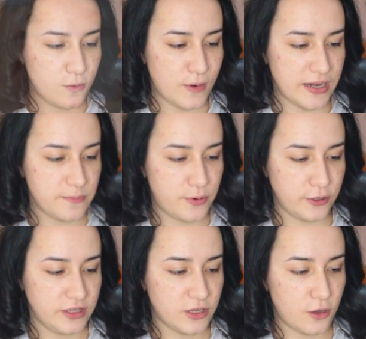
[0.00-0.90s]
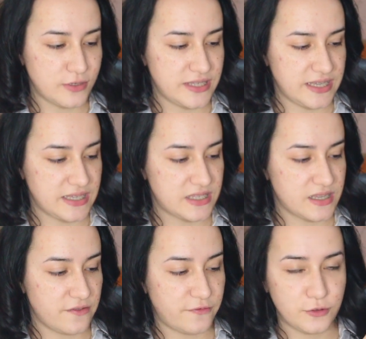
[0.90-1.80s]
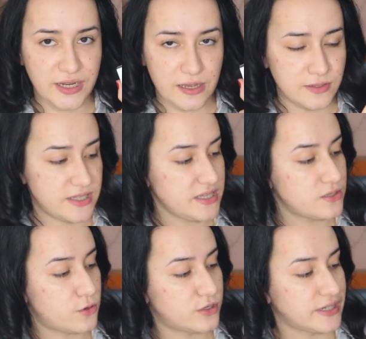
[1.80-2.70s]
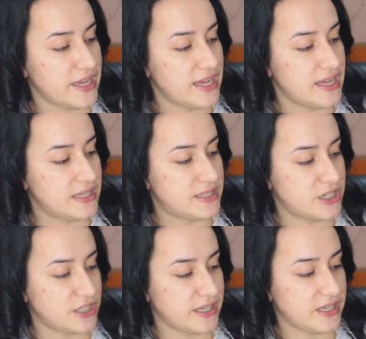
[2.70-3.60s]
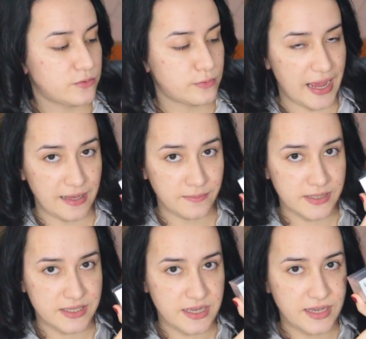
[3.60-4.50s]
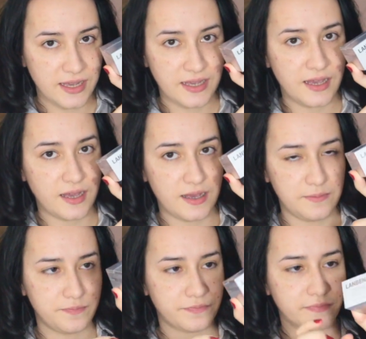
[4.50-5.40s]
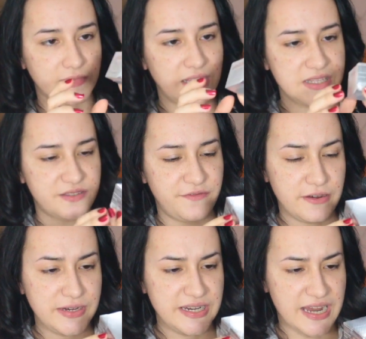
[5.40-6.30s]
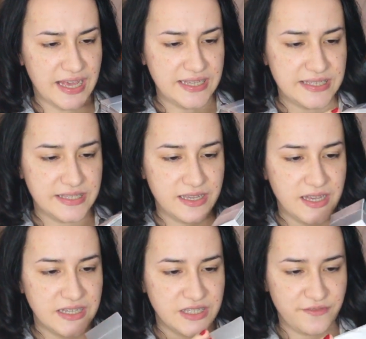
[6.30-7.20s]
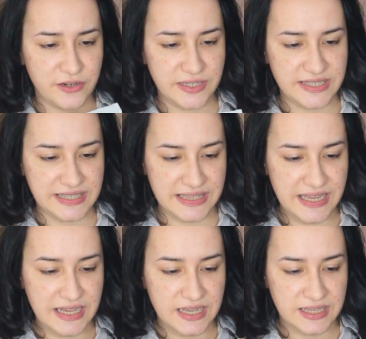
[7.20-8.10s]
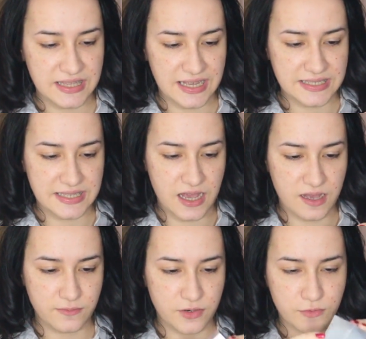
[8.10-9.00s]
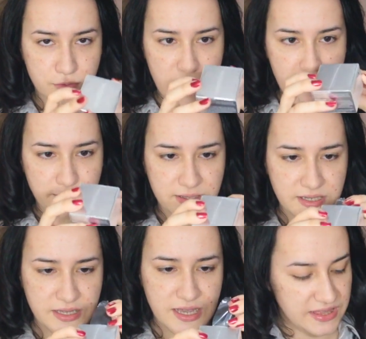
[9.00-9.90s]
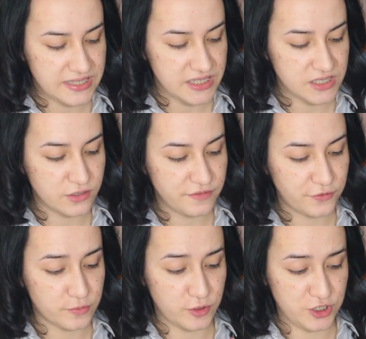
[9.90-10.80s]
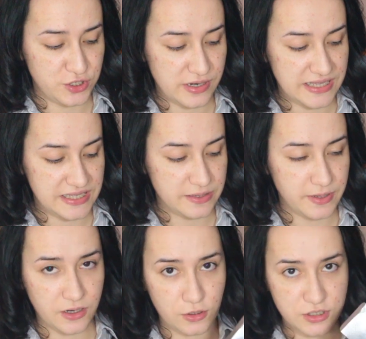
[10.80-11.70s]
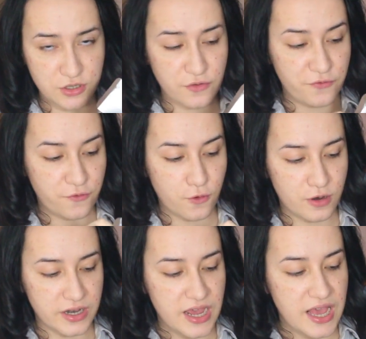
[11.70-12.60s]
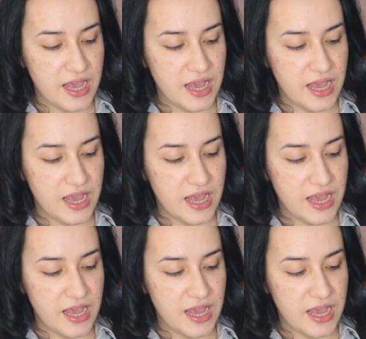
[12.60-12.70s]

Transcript: 1.06 fluid ounces or 30 grams. It's very nice. It's very sleek. It does come wrapped. This is good for moisturizing, but also for